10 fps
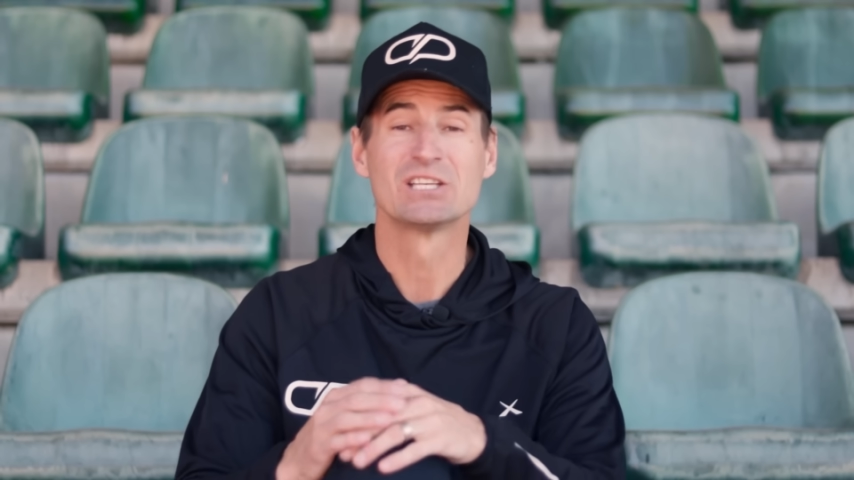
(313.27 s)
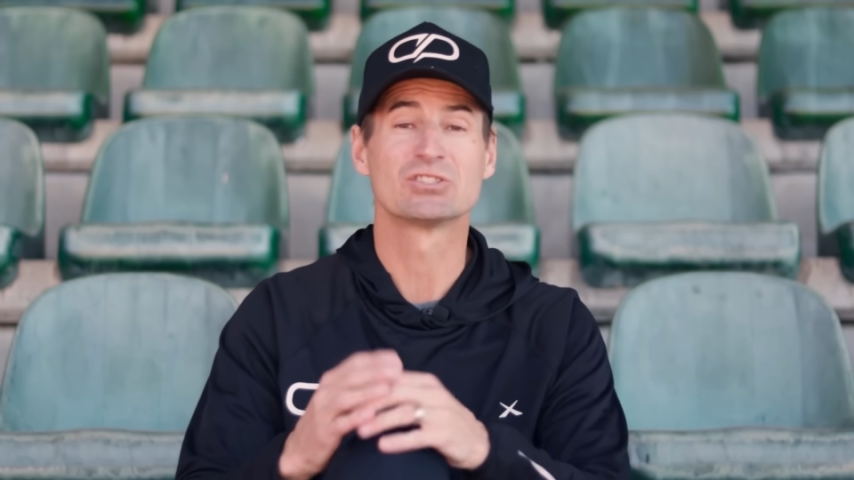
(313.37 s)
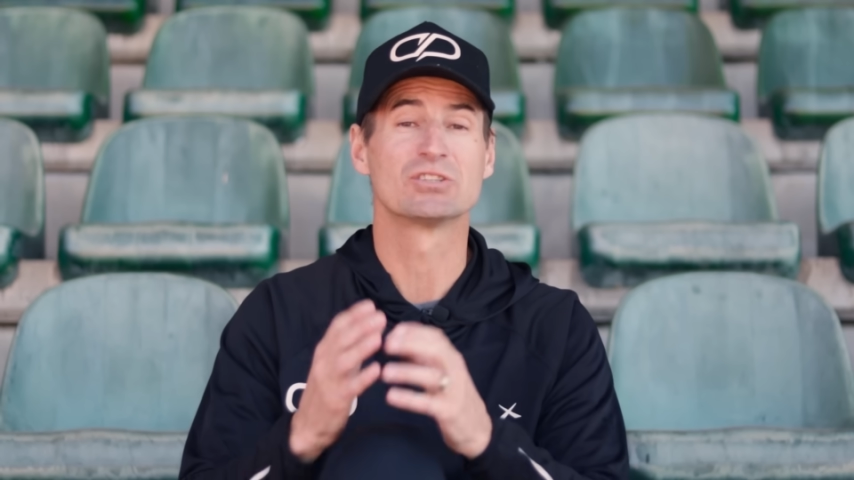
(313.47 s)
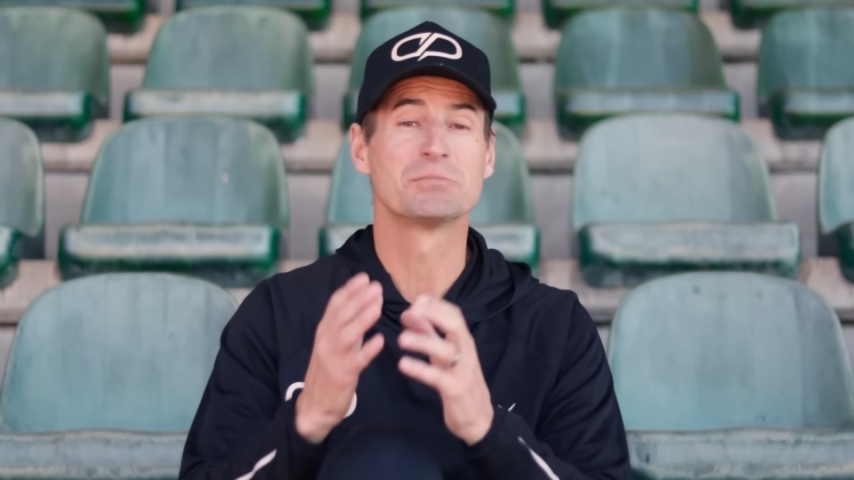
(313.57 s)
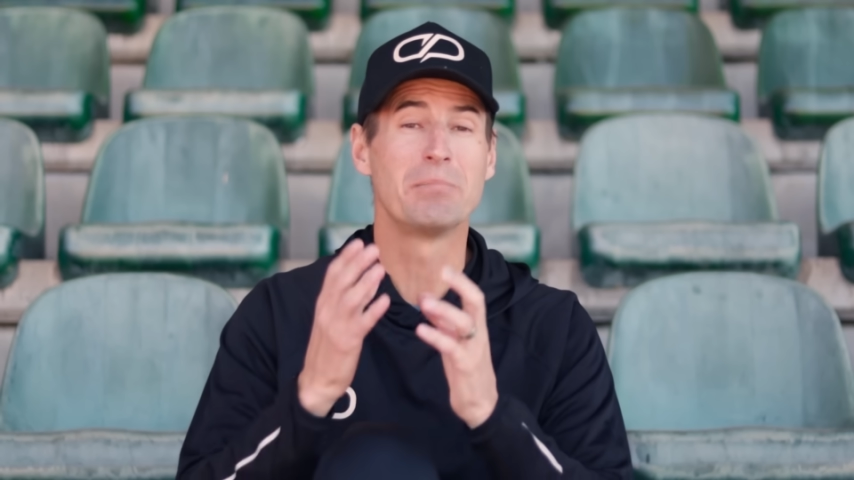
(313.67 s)

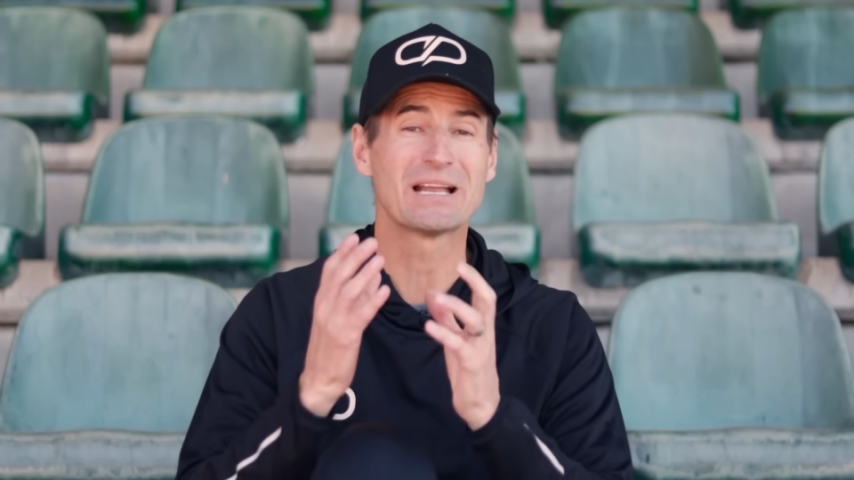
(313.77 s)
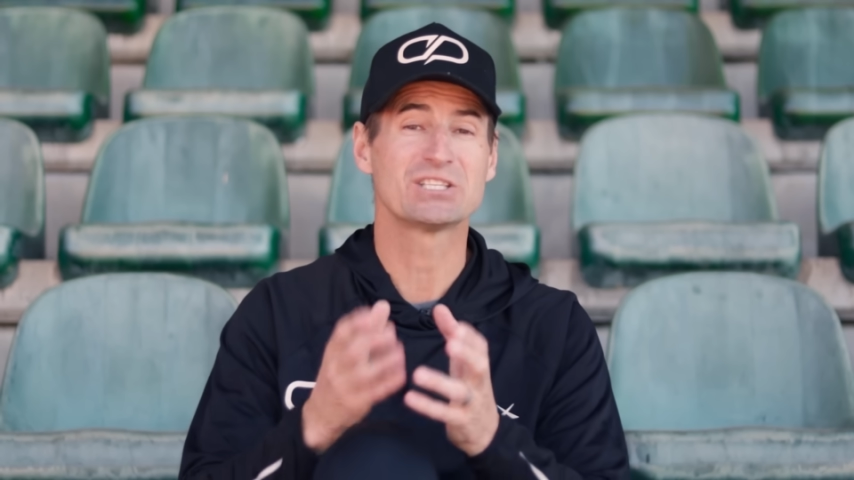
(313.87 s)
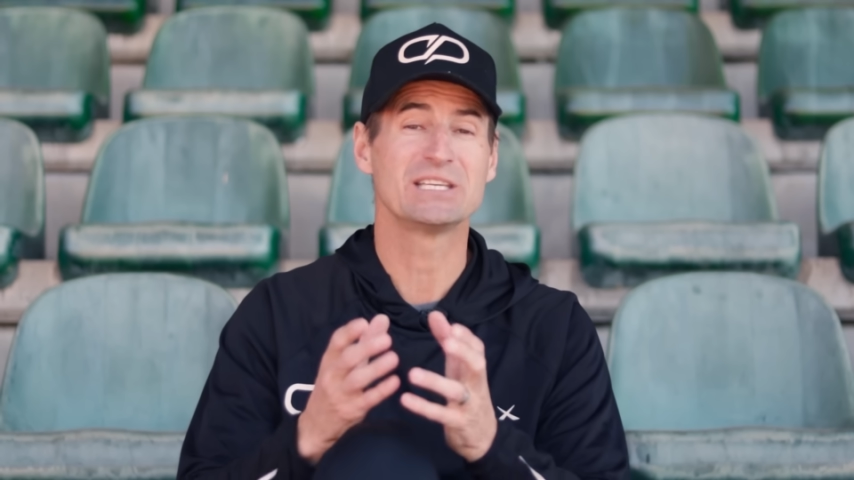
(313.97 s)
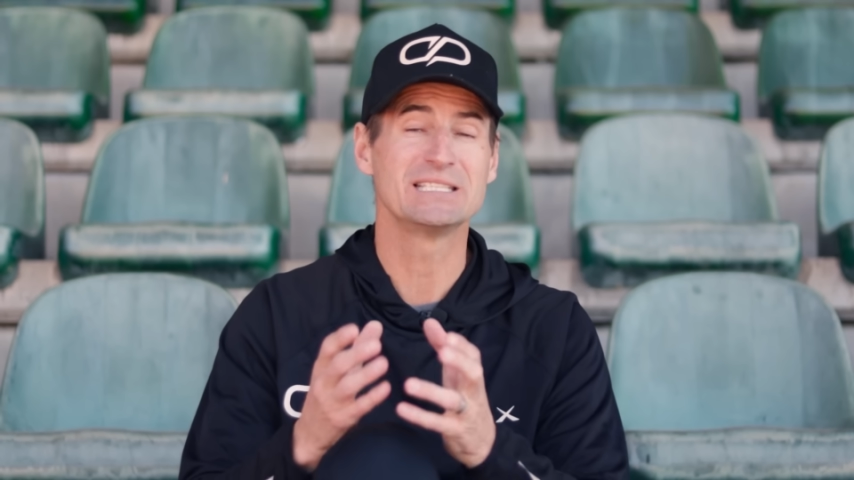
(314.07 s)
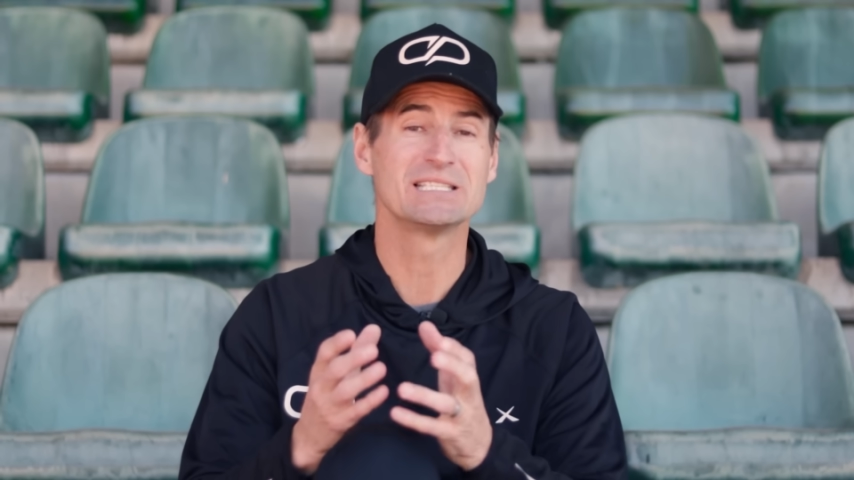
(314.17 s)
so it's
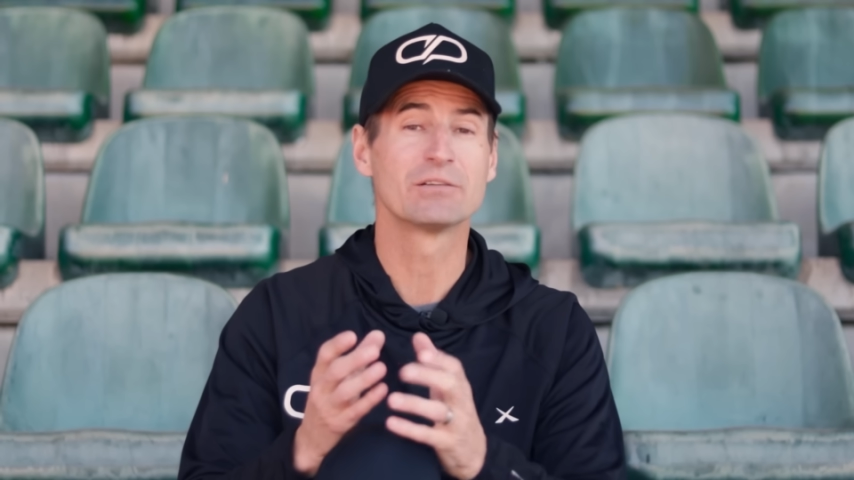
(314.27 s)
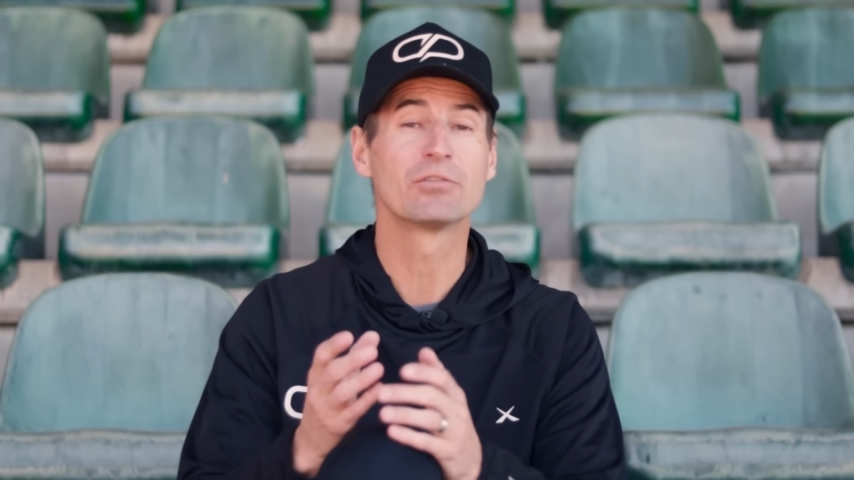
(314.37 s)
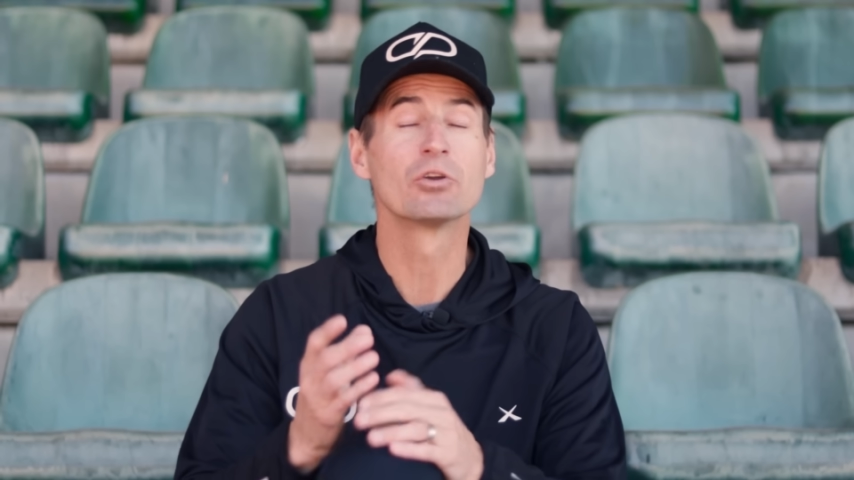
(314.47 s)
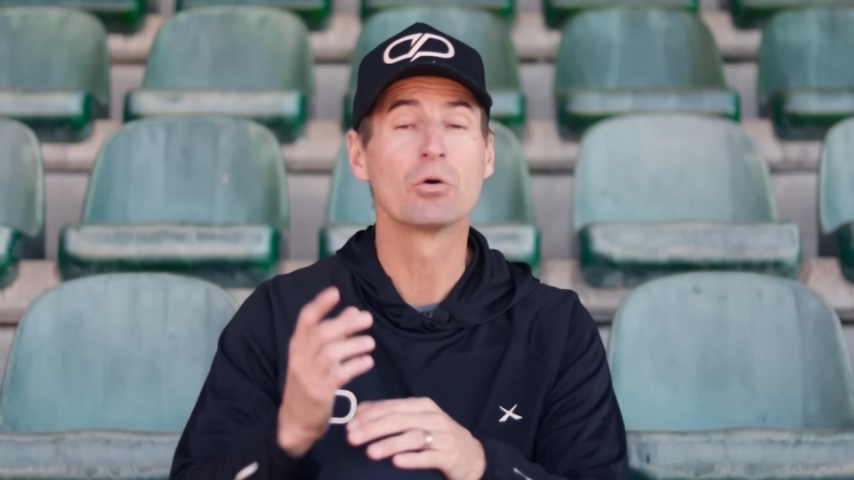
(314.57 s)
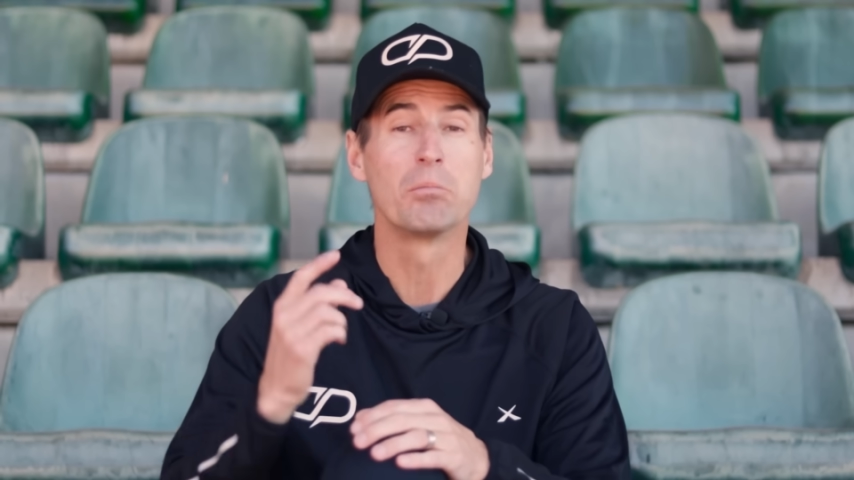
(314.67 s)
much easier
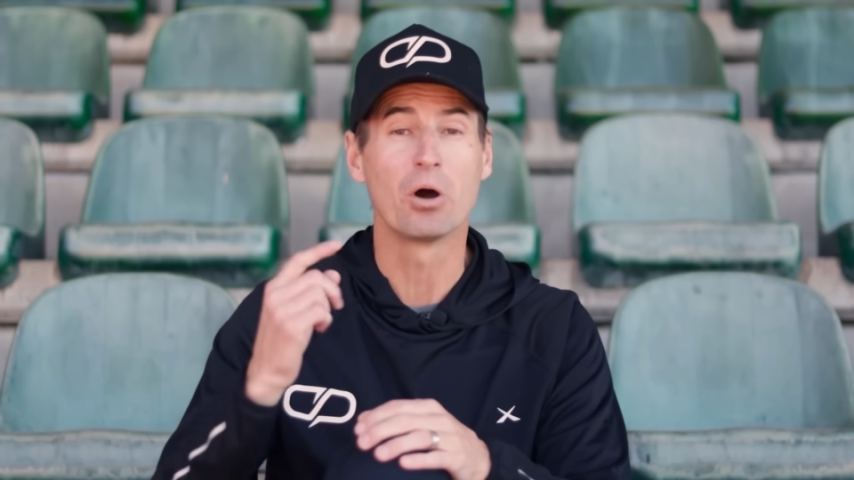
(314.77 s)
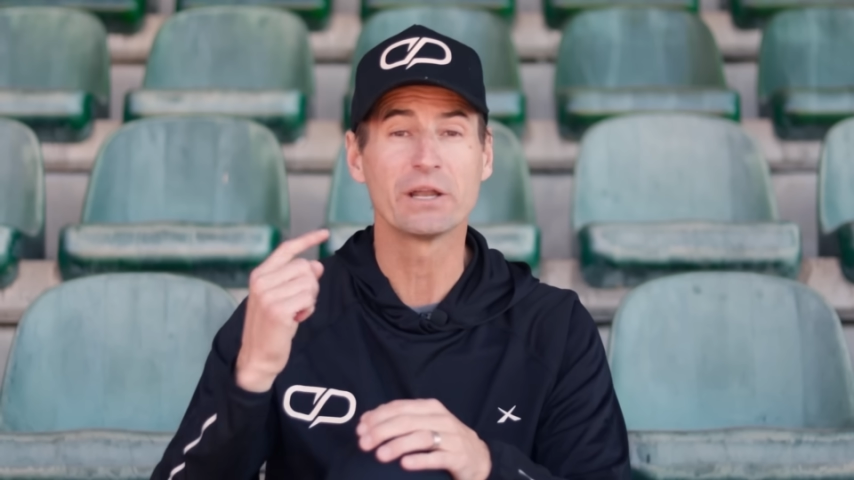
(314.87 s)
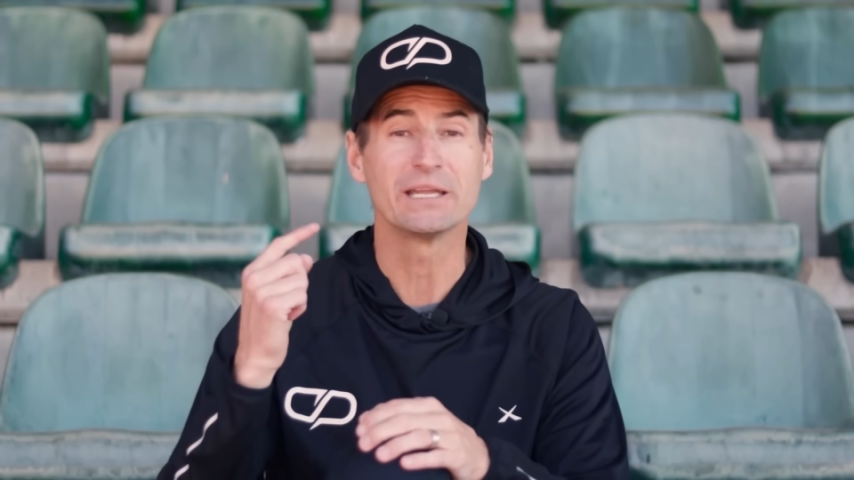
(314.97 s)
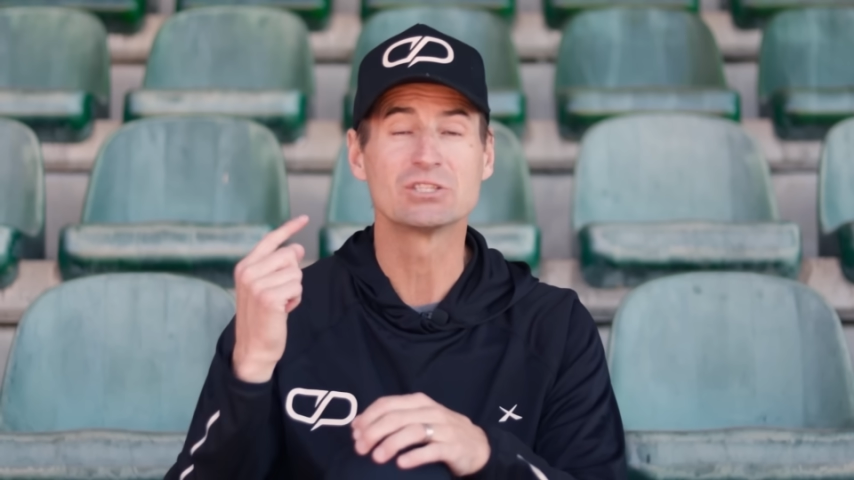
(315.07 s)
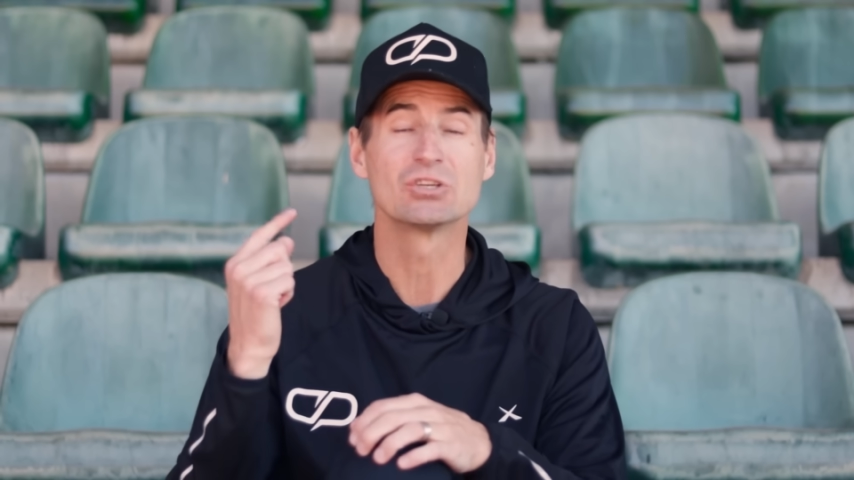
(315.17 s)
for your
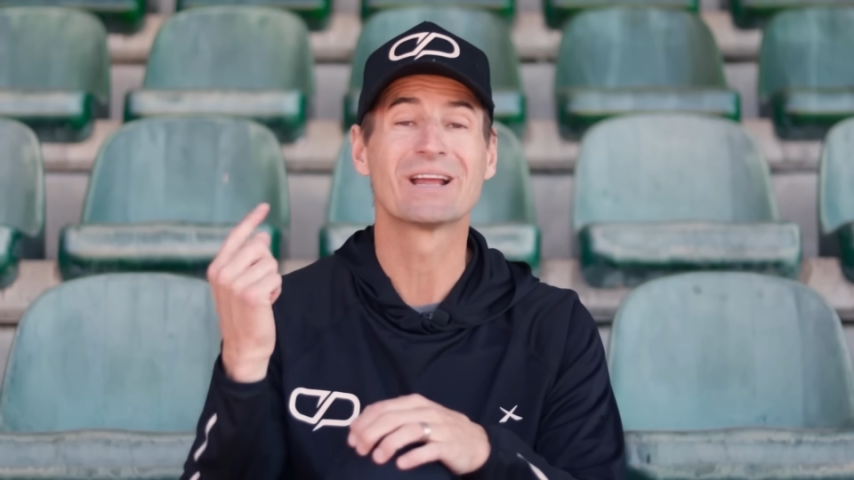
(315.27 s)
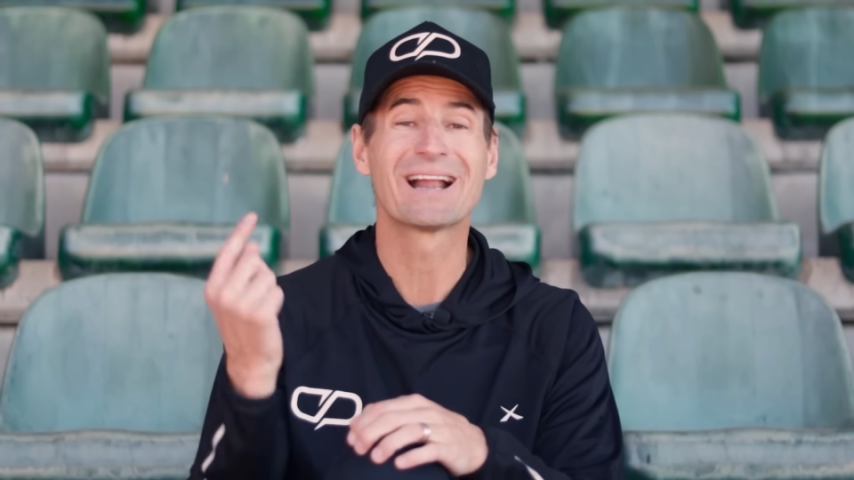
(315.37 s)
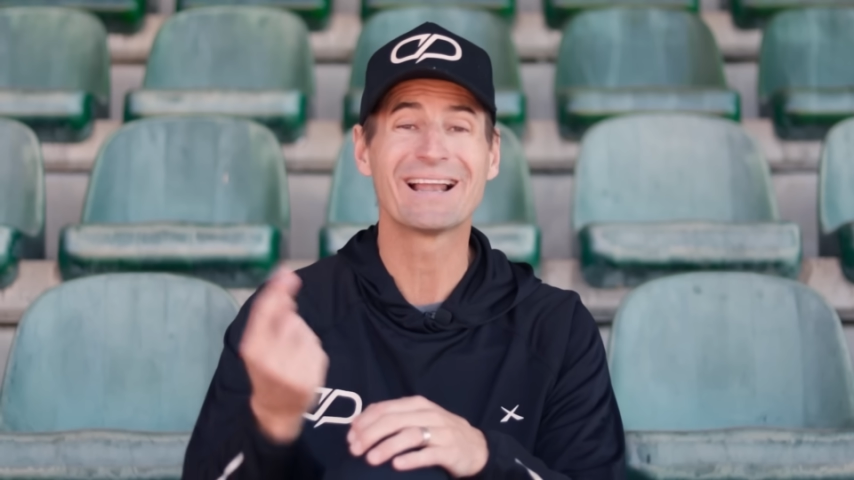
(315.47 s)
body to